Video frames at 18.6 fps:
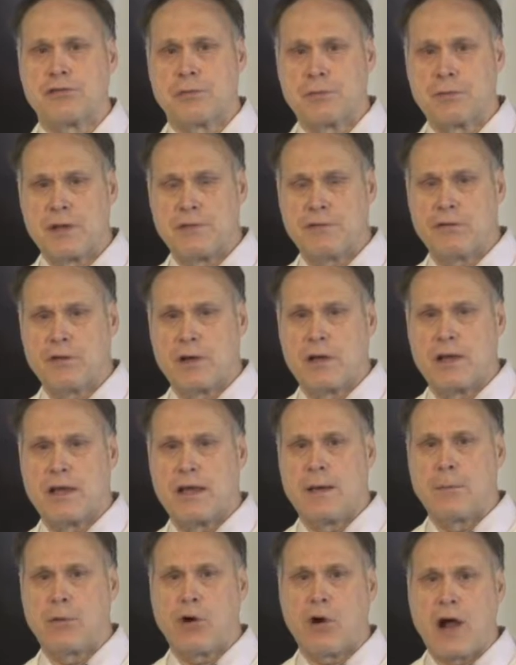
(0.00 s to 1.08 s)
some different
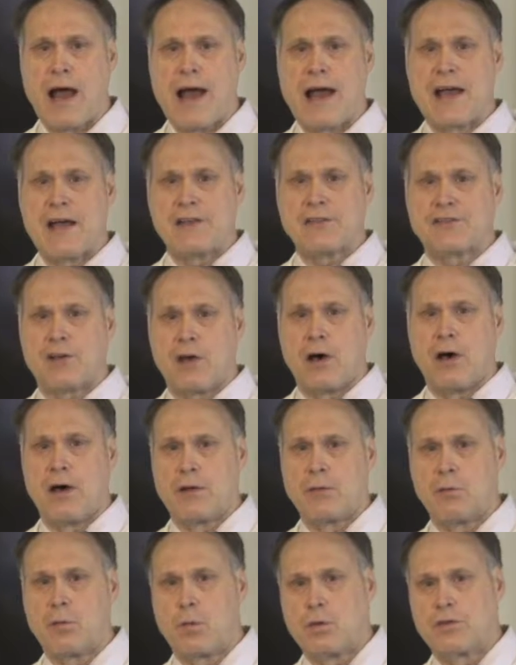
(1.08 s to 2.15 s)
MRIs
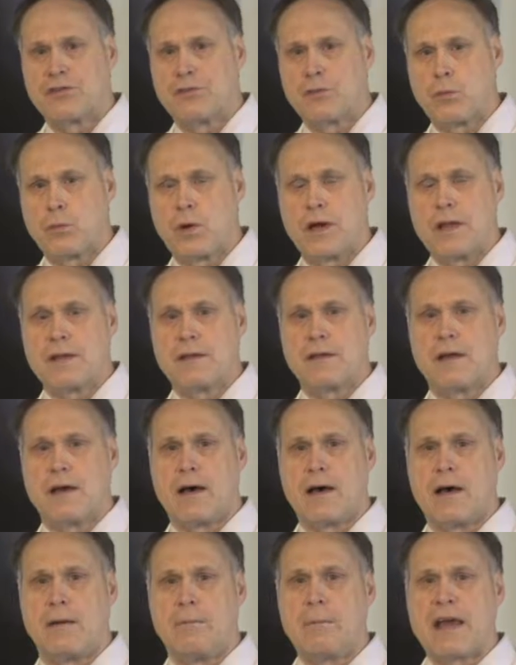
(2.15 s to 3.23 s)
on what
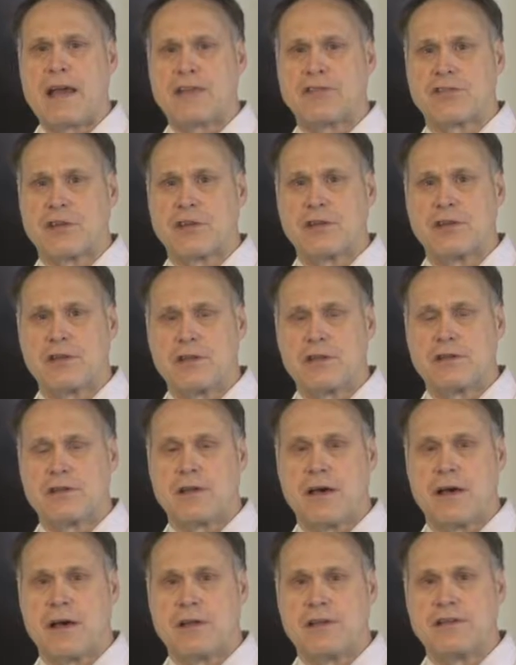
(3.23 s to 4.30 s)
makes a good
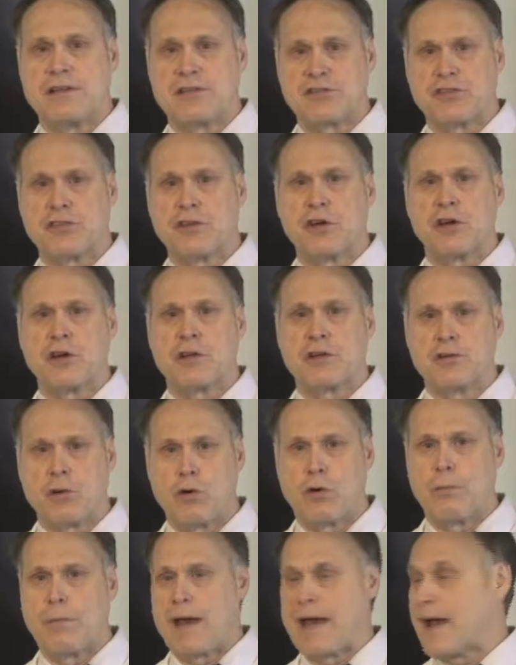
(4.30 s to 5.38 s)
disc good
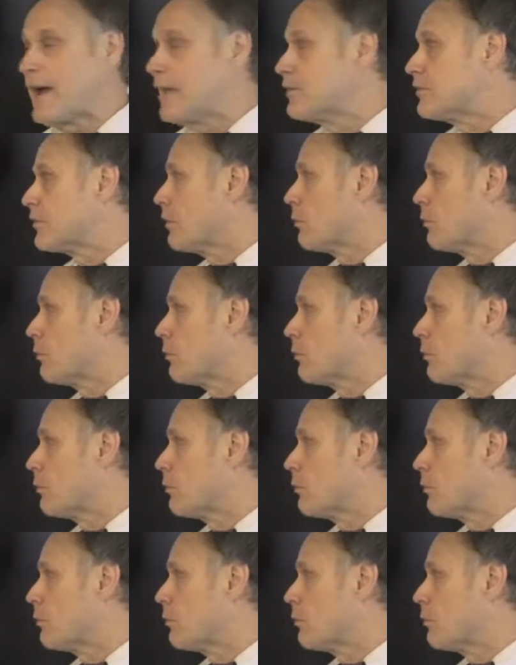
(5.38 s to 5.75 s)
or bad.